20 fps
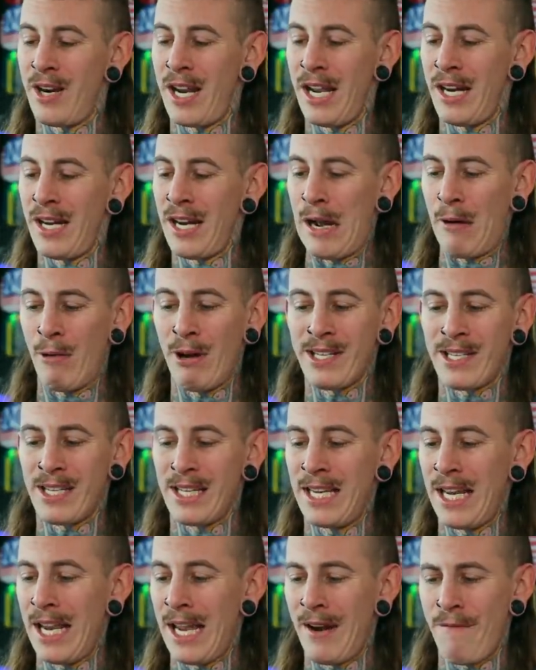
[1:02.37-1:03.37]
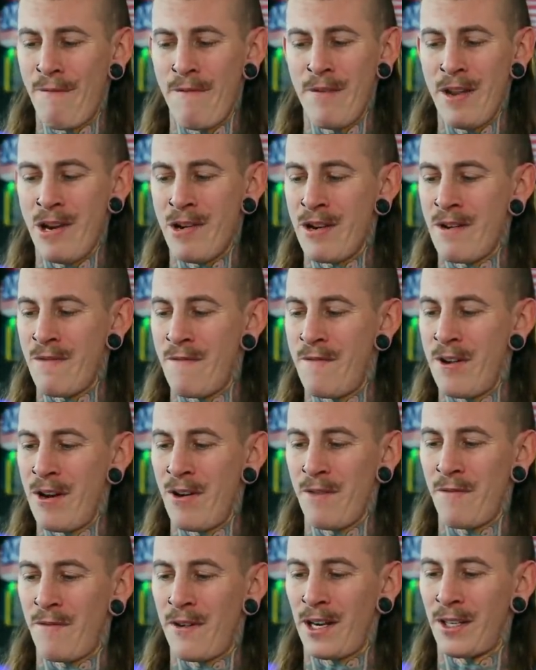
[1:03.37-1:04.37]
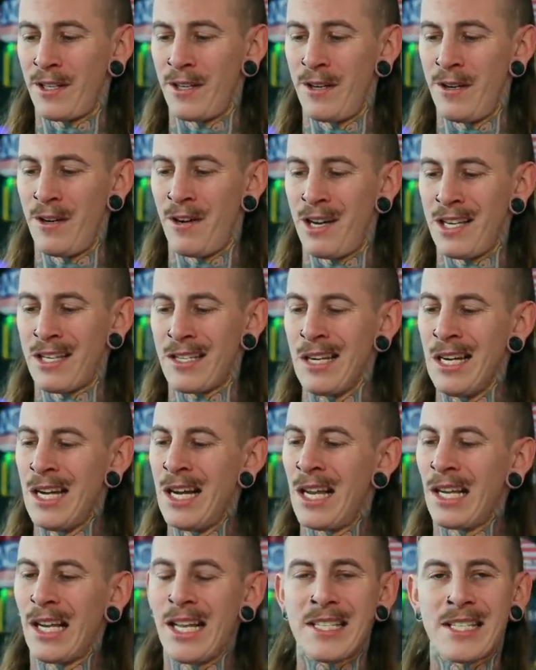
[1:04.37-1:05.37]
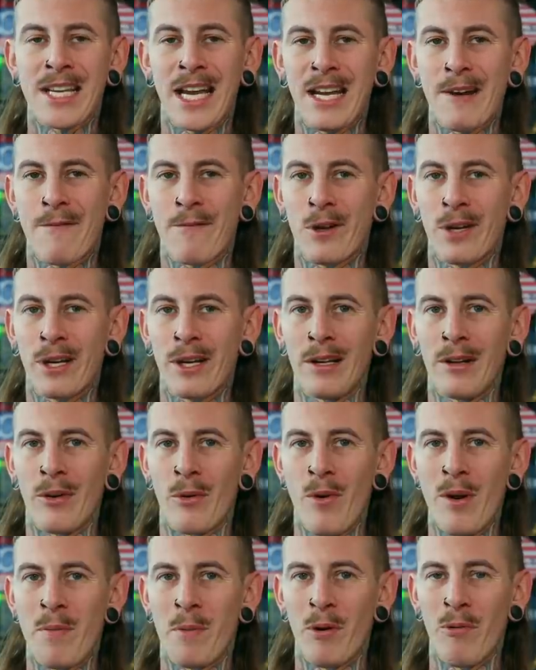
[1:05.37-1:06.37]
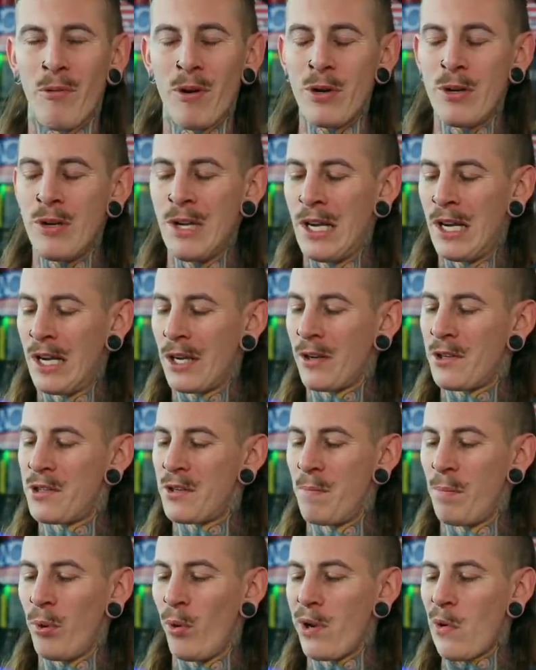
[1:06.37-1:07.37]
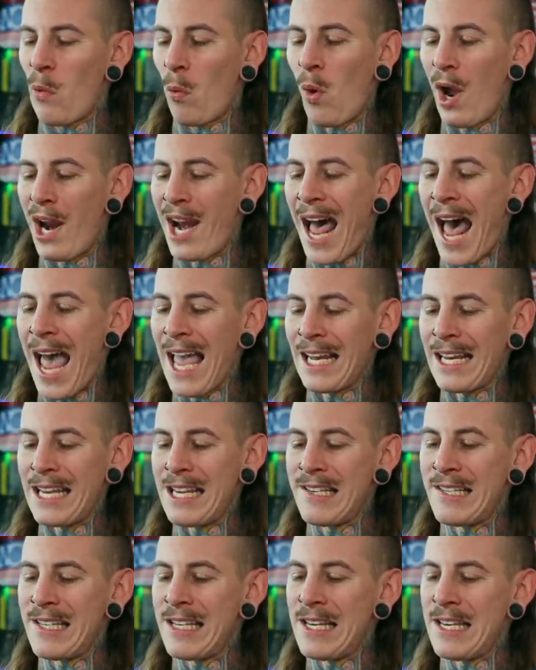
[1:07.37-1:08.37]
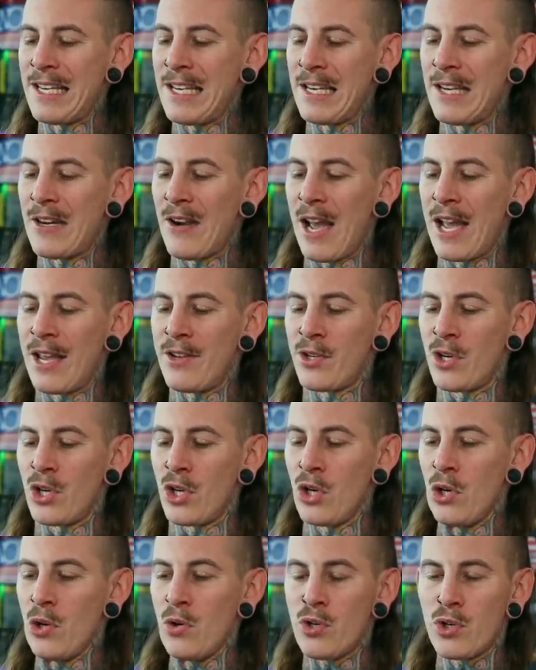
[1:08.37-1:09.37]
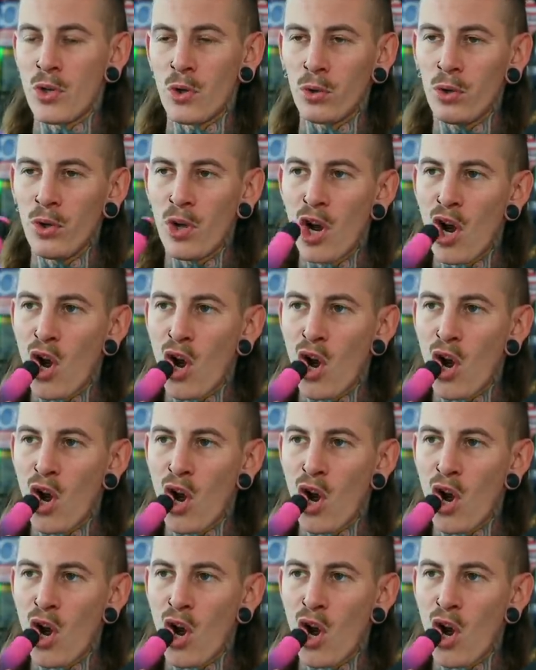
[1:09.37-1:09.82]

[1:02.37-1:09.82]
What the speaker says: And once again, very, very fucking nice. Let's take it for a little ripperoo. Got some 0.1 aliens in here as usual.